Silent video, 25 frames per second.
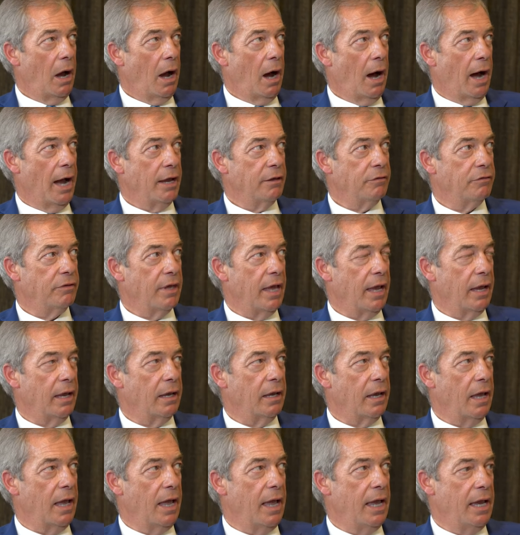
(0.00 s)
I
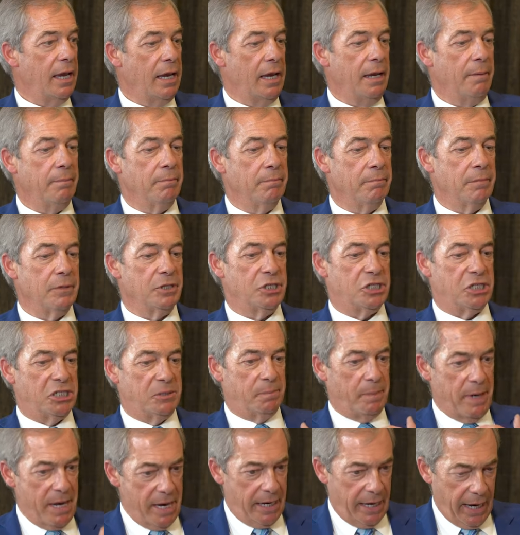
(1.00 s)
think he
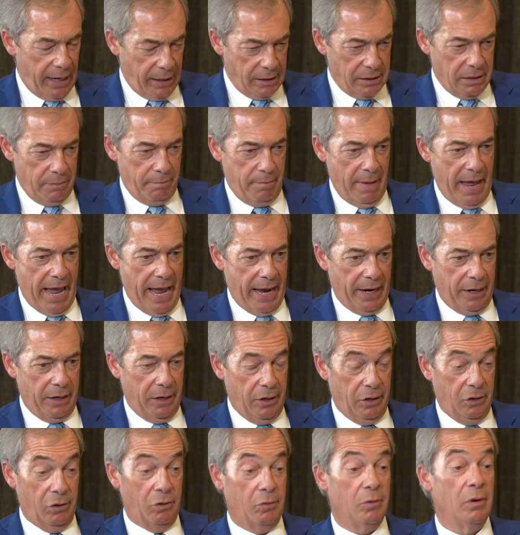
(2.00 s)
speaking to men
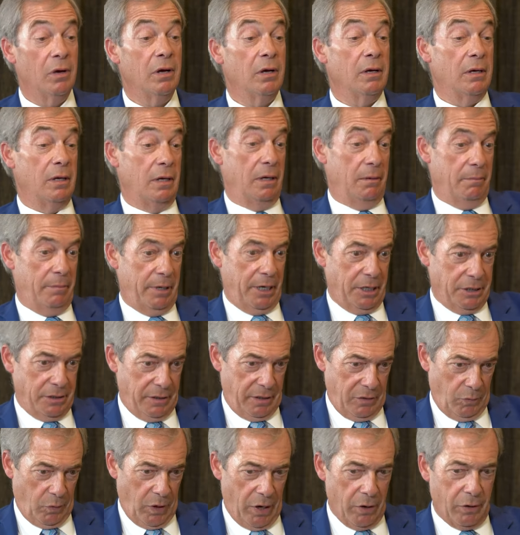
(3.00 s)
who, because
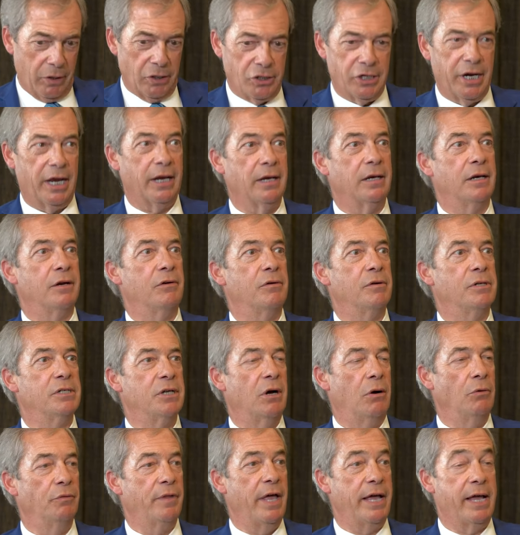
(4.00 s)
of the woke agenda, are
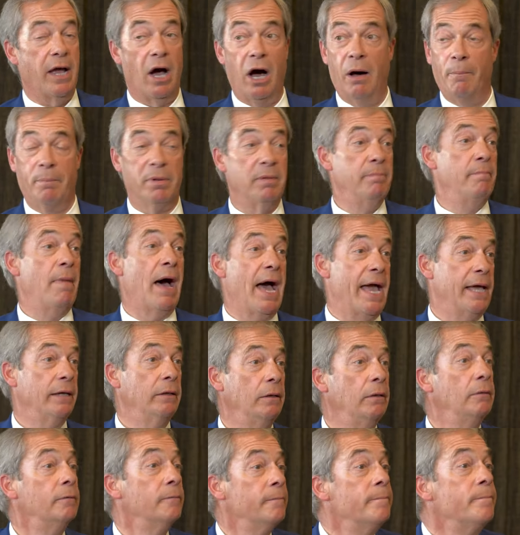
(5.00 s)
told they can't be
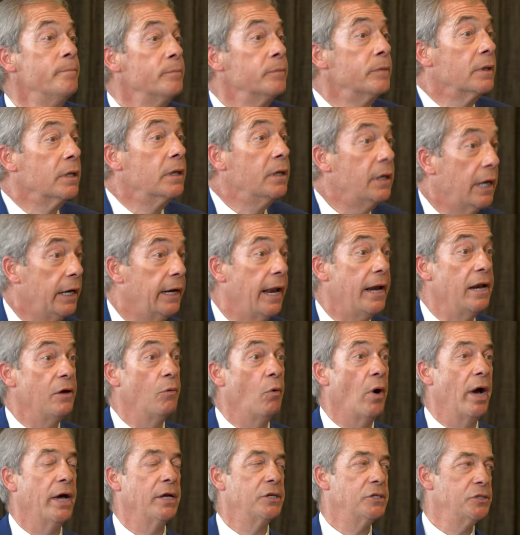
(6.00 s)
male mm. in any
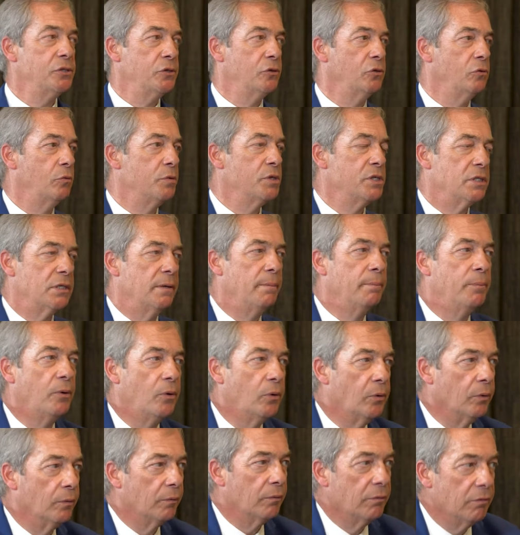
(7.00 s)
way at all was an
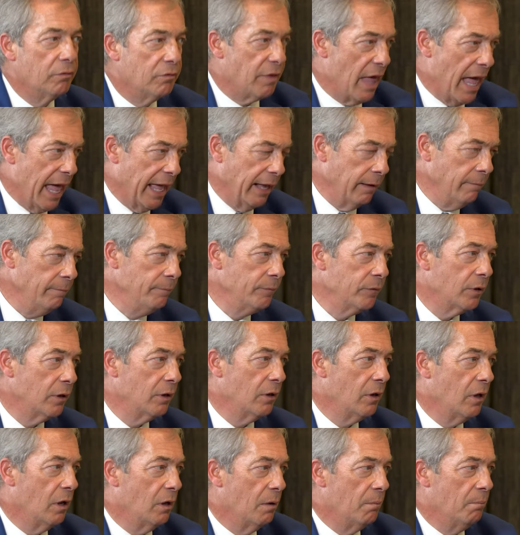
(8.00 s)
important thing.
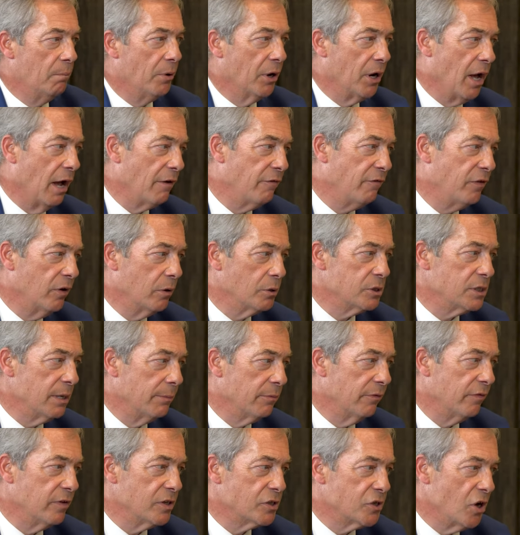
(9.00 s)
But I feel
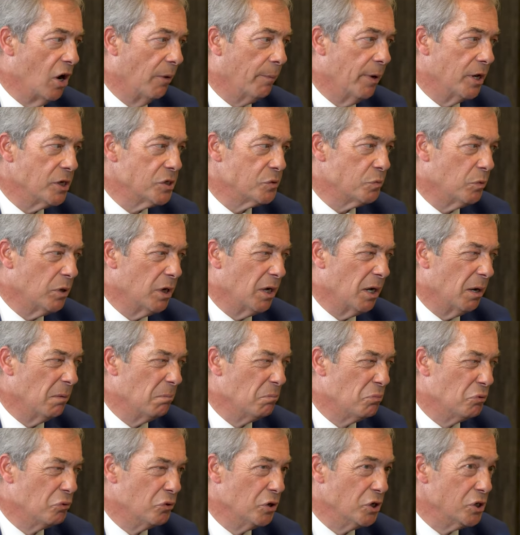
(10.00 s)
some of his comments were
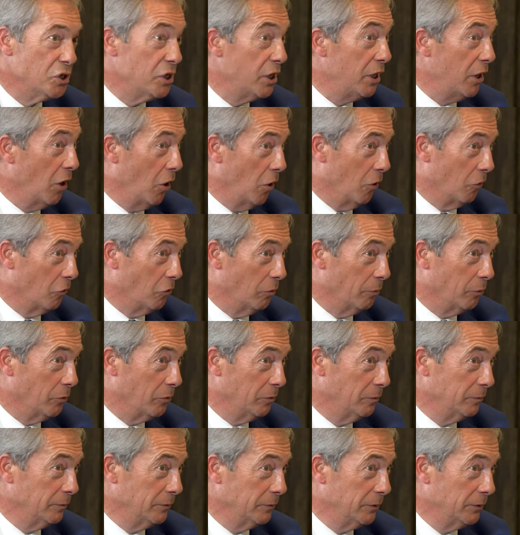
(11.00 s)
pretty
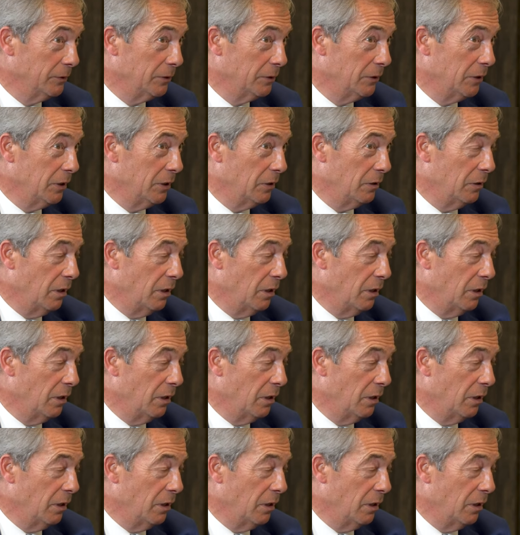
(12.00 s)
horrible. Mm.